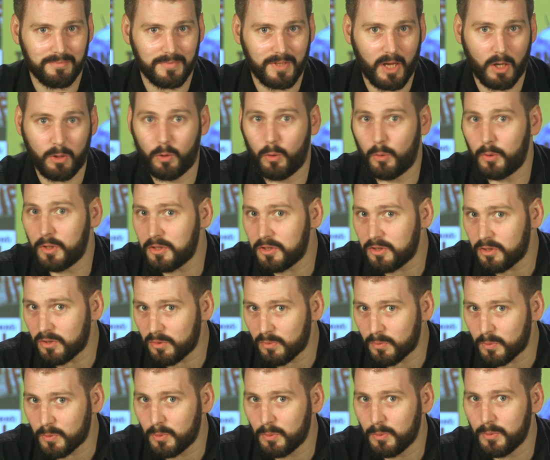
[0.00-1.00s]
According to
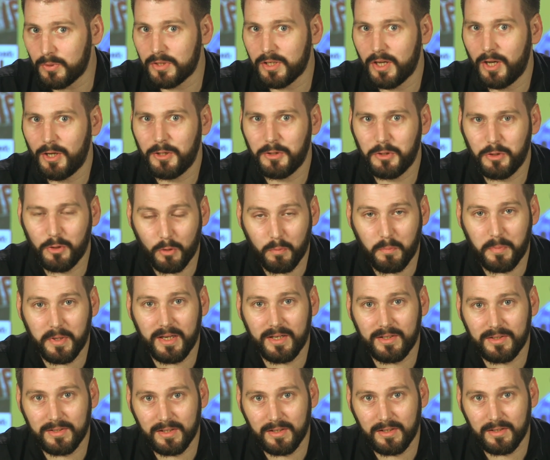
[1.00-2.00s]
the rules,
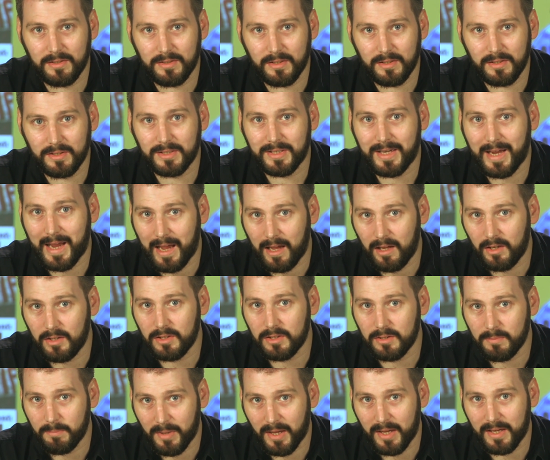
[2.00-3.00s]
European citizens can
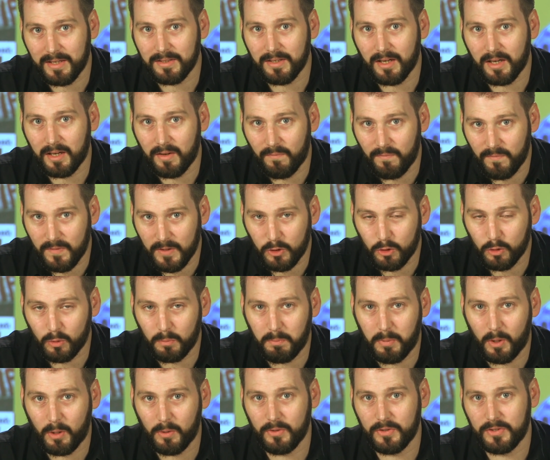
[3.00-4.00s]
demand an official
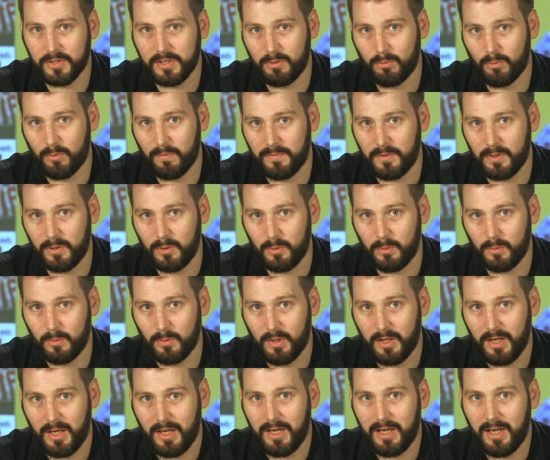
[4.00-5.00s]
policy review
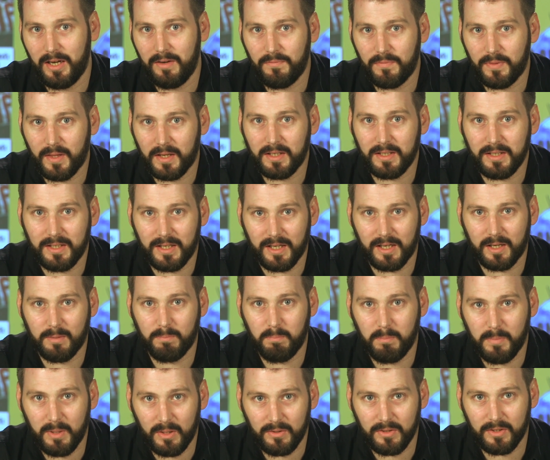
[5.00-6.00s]
if they can gain a
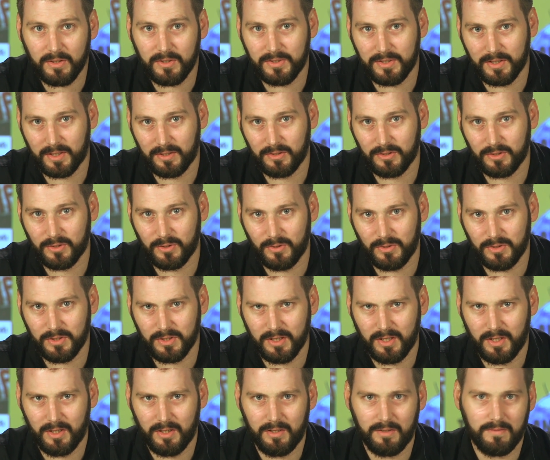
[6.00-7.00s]
million signatures
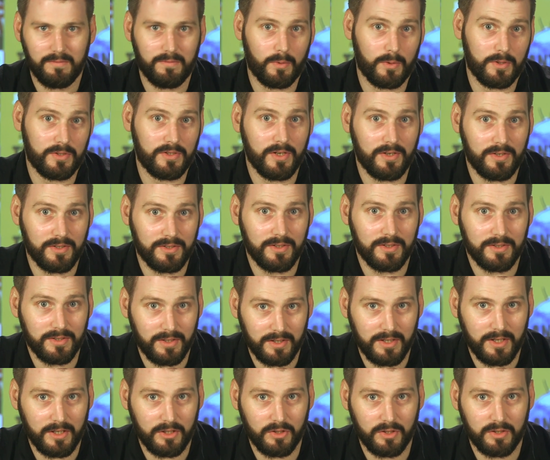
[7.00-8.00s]
for a citizens'
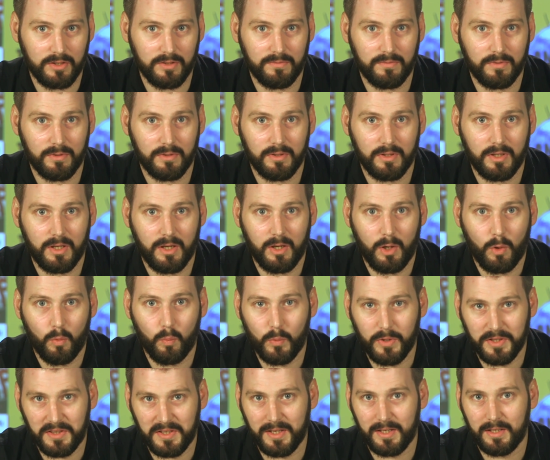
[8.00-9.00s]
initiative
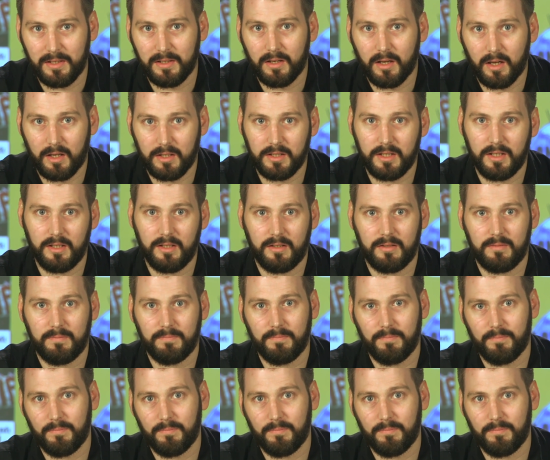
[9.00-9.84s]
within a year.